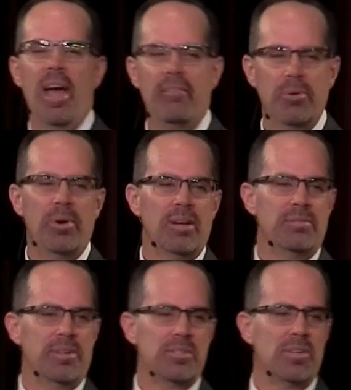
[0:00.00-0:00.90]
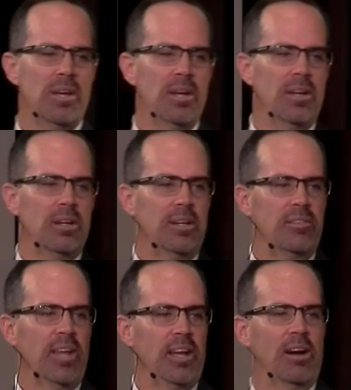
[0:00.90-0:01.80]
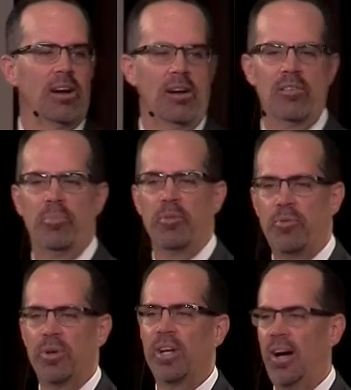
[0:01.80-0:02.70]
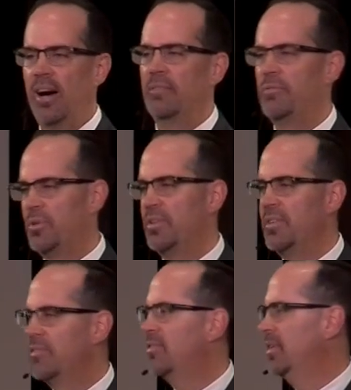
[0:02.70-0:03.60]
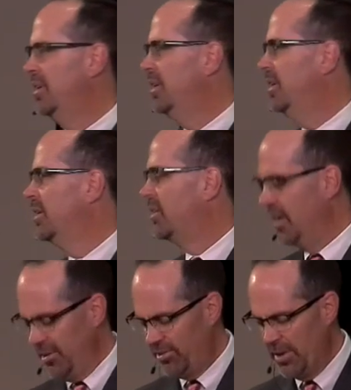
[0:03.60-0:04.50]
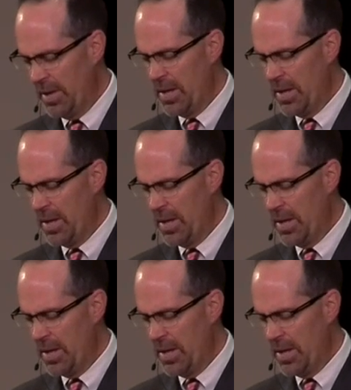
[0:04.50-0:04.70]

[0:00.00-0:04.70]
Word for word: Every one of us, let's take our hearts before God for this grace.